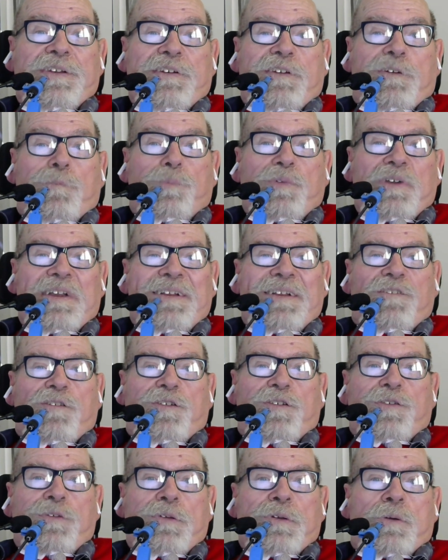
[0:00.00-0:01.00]
in
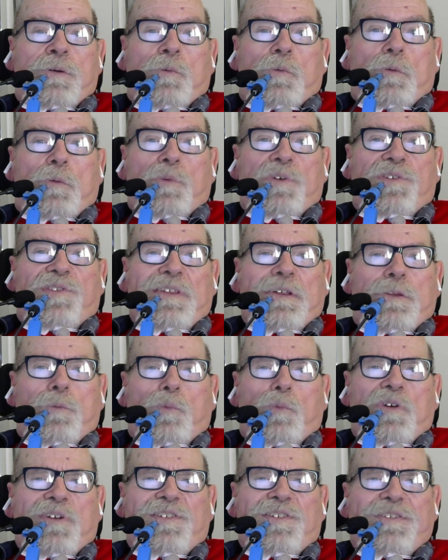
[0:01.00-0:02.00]
practice, what we said
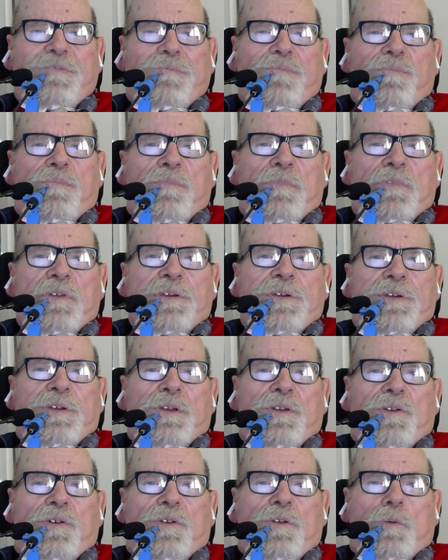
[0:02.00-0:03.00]
was
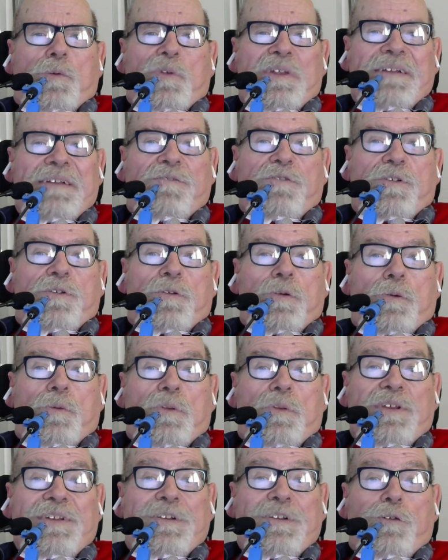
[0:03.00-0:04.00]
you don't have to
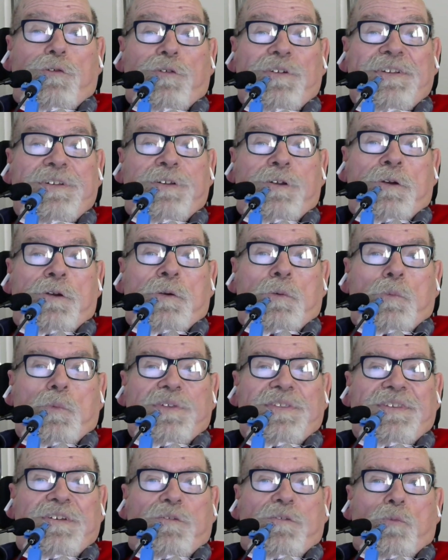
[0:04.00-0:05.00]
totally agree
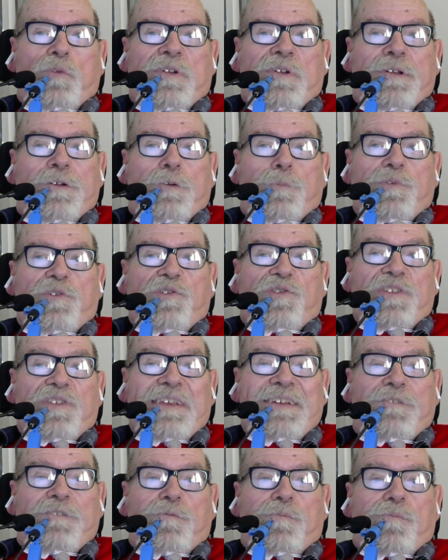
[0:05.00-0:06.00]
with it
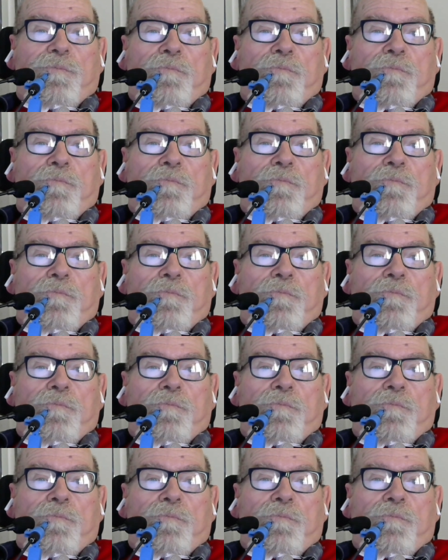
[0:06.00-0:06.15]
100%,